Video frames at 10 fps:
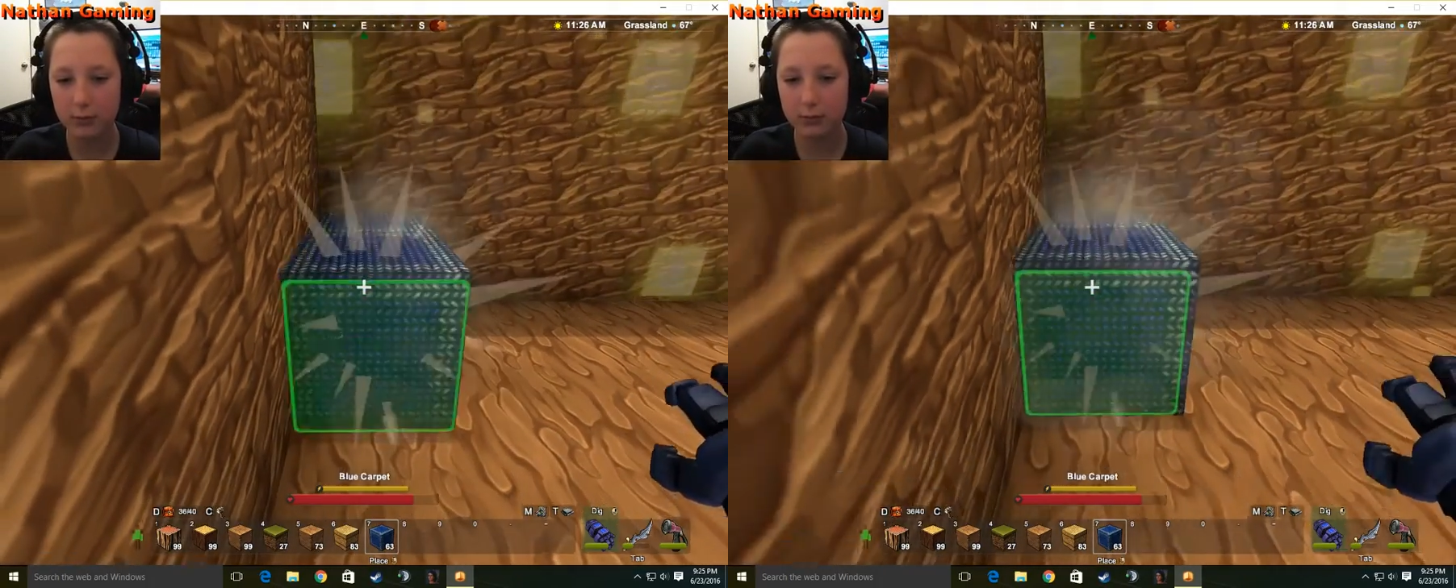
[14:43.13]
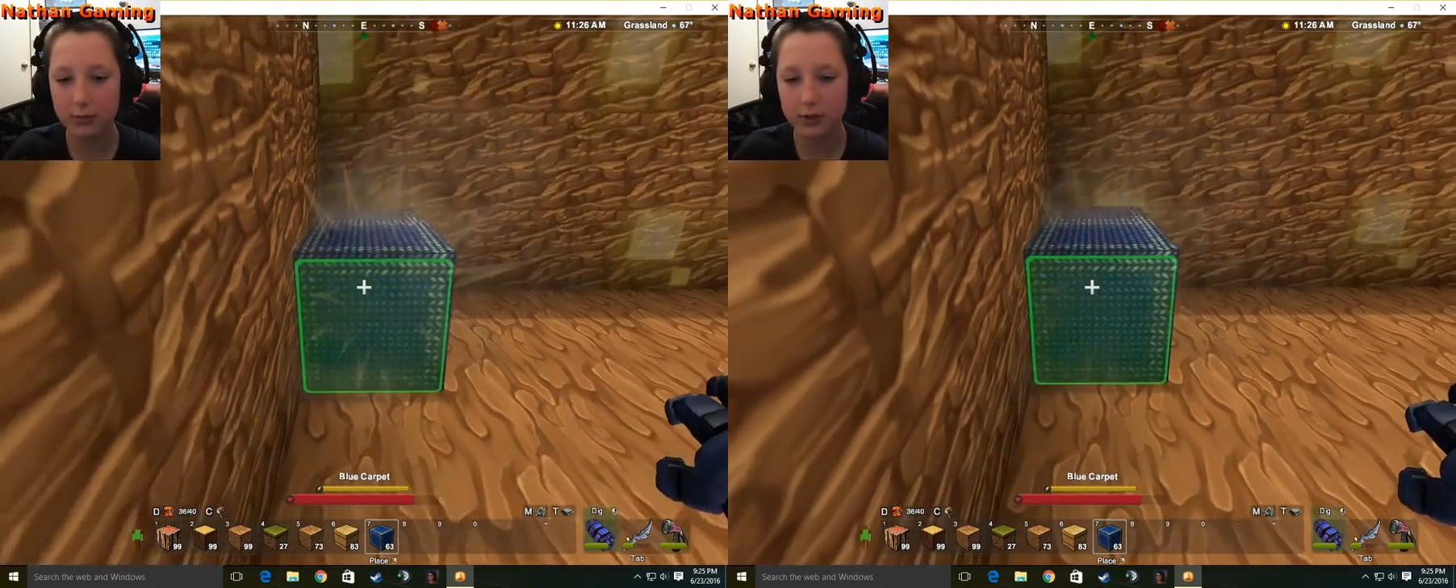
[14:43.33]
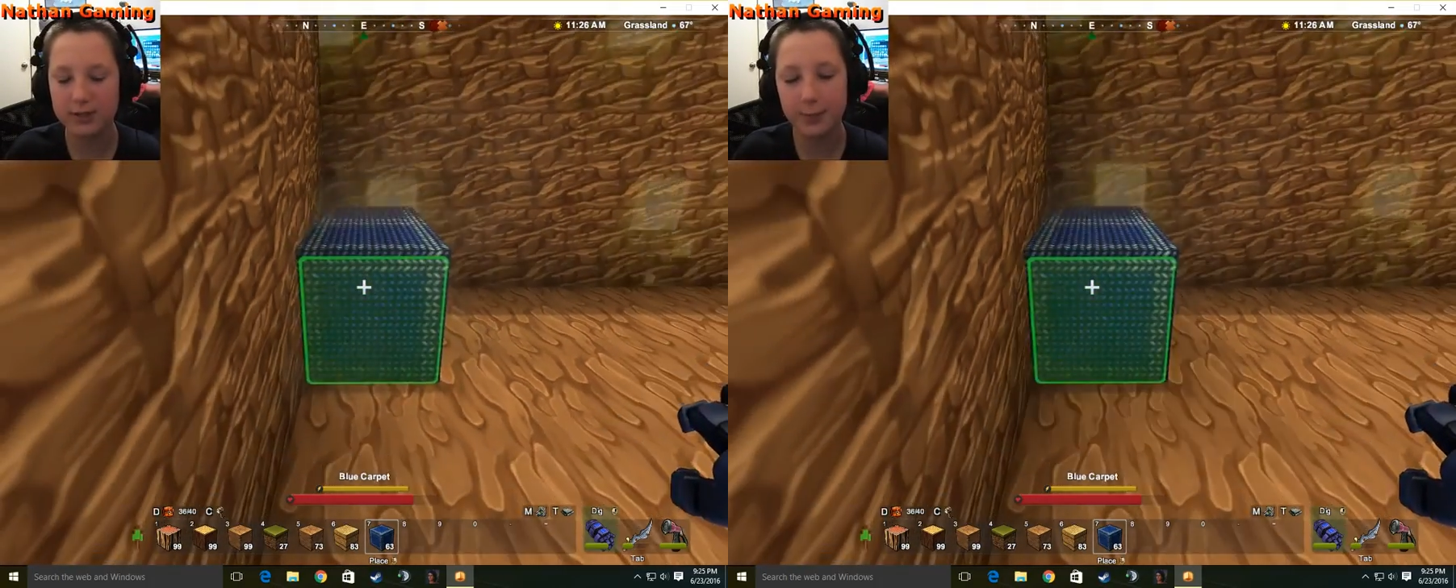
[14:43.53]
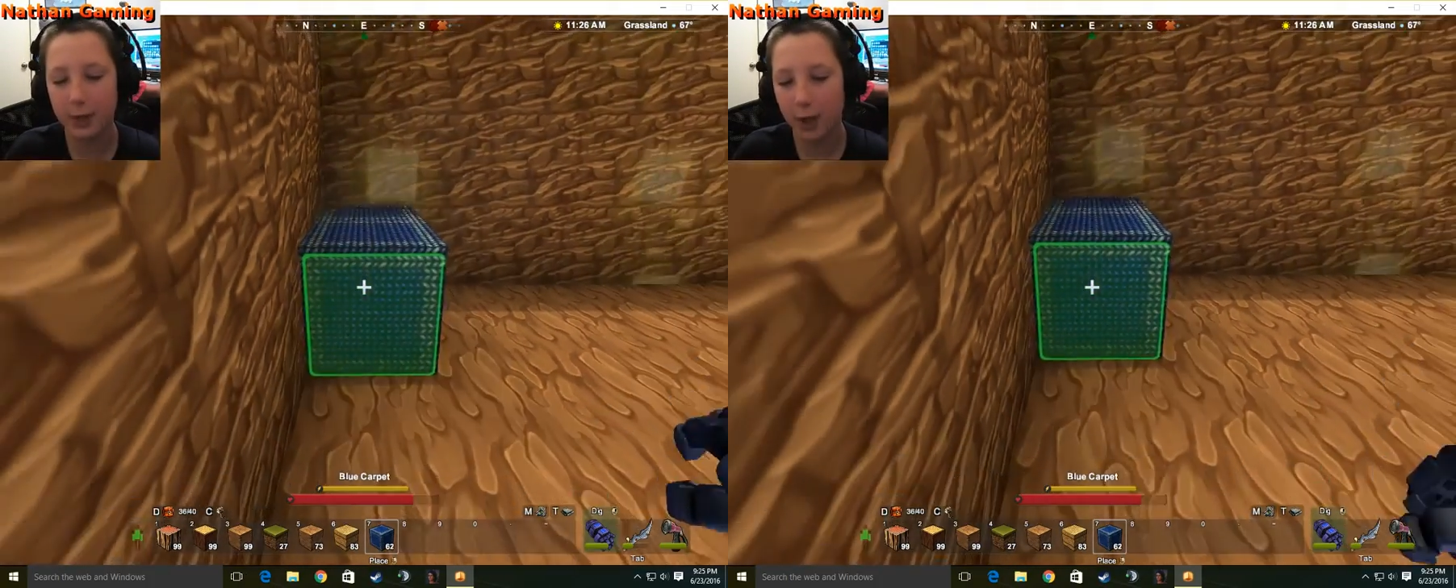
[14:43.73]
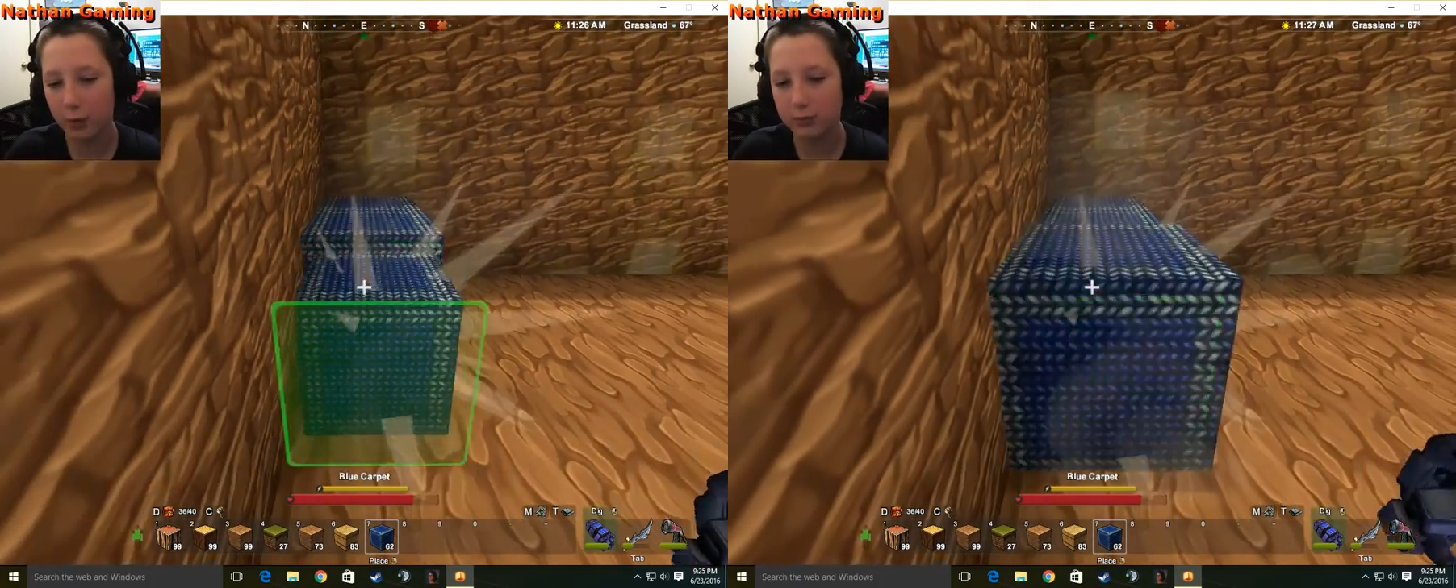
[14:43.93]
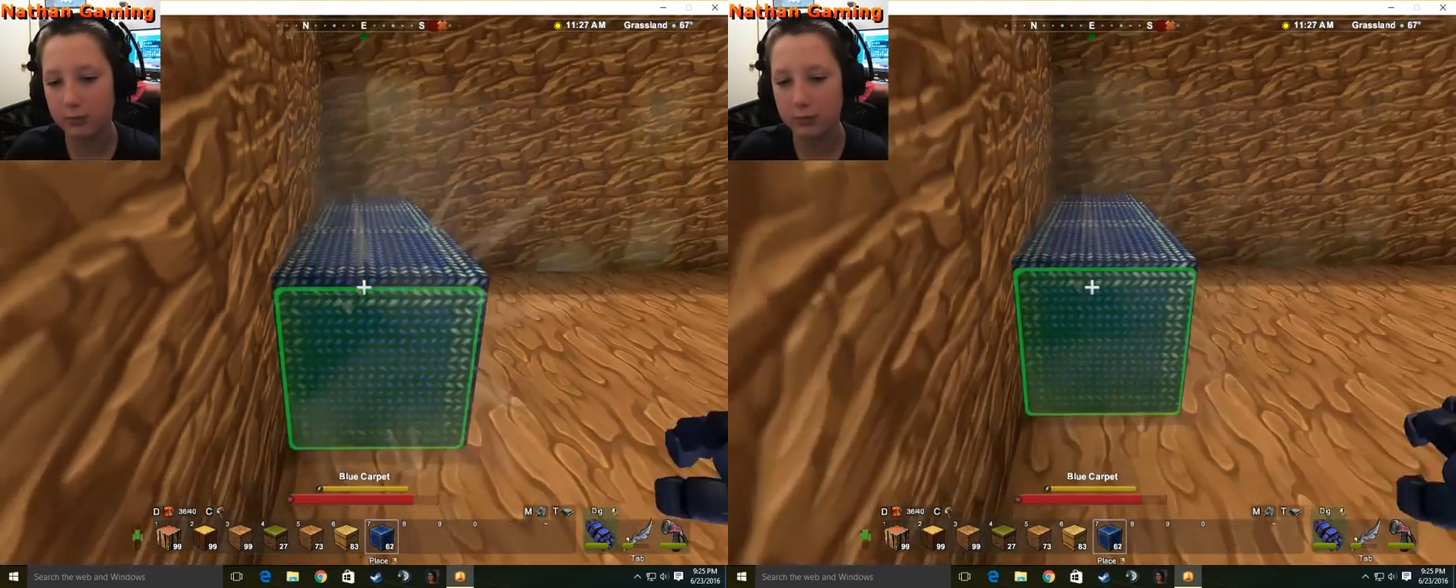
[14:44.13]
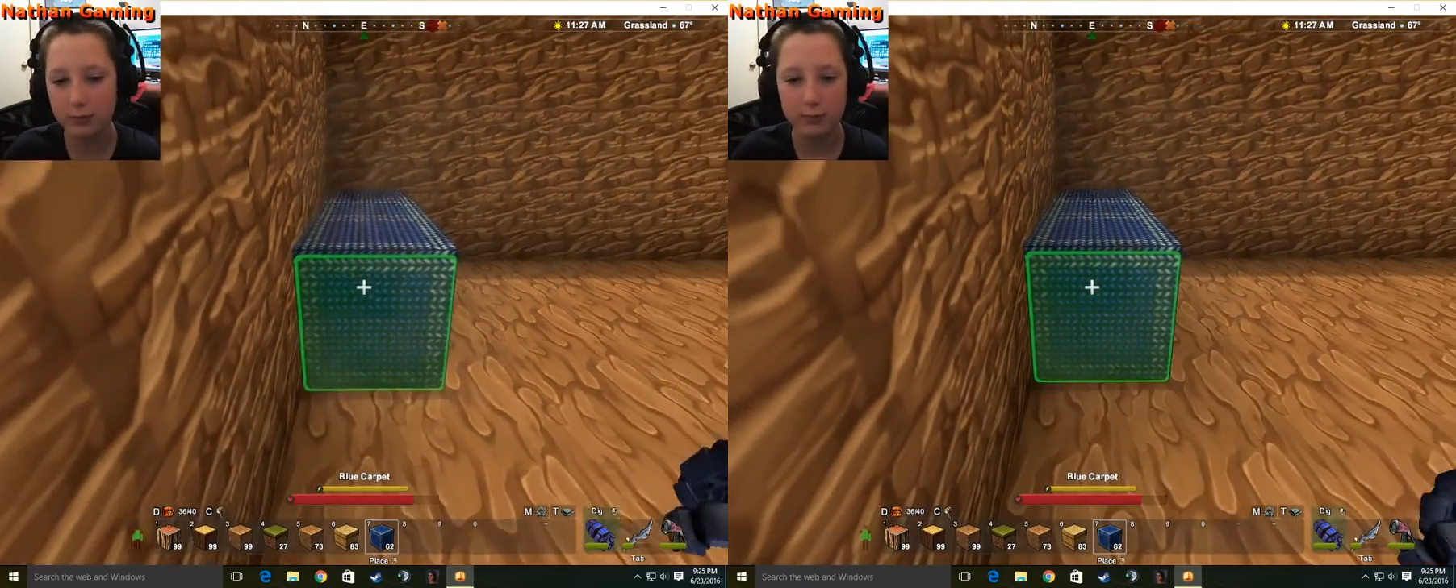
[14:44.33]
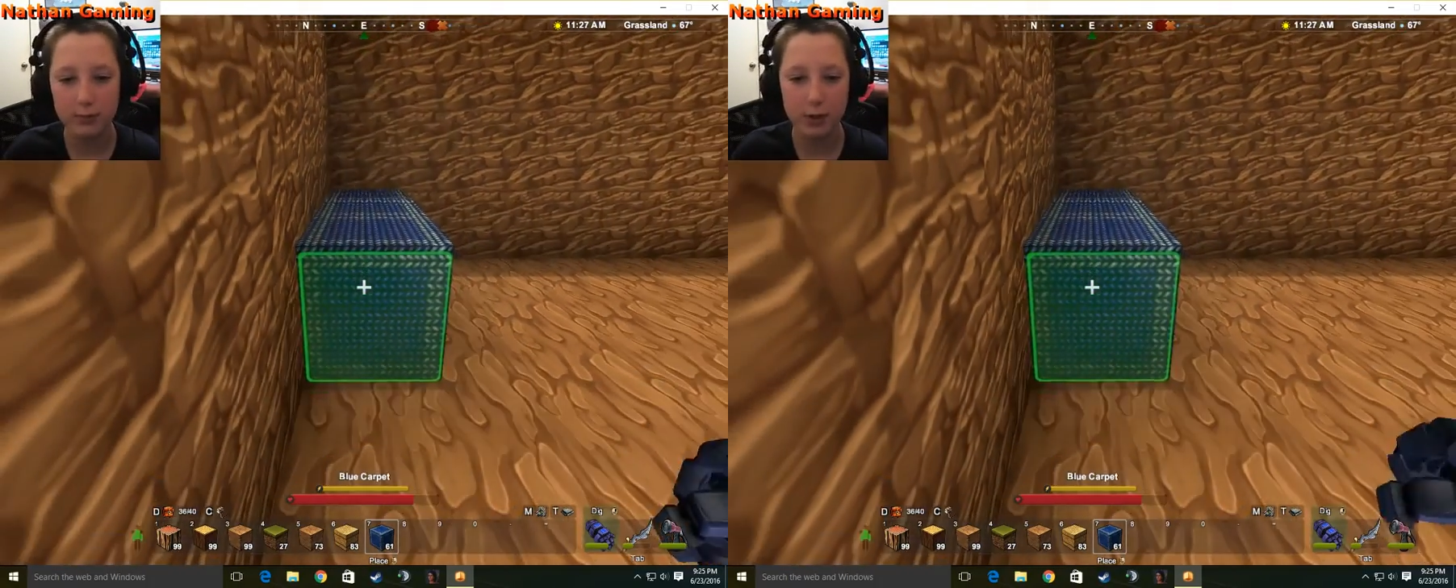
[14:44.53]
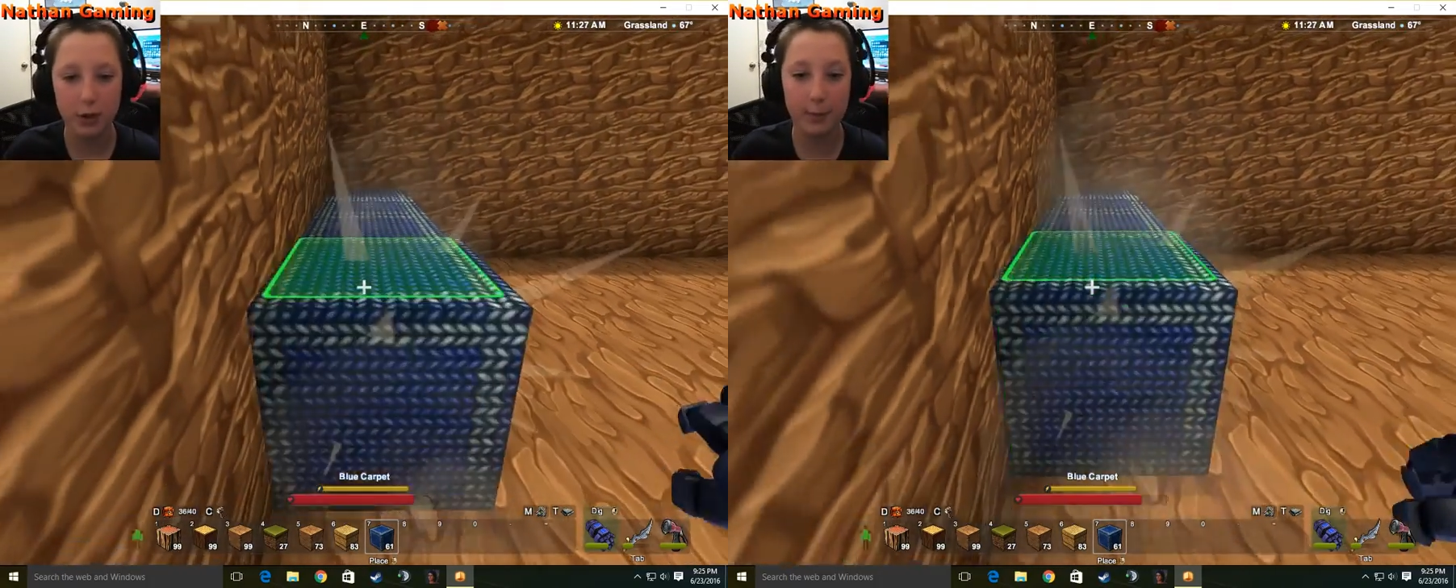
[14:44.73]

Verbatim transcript: Just blue. You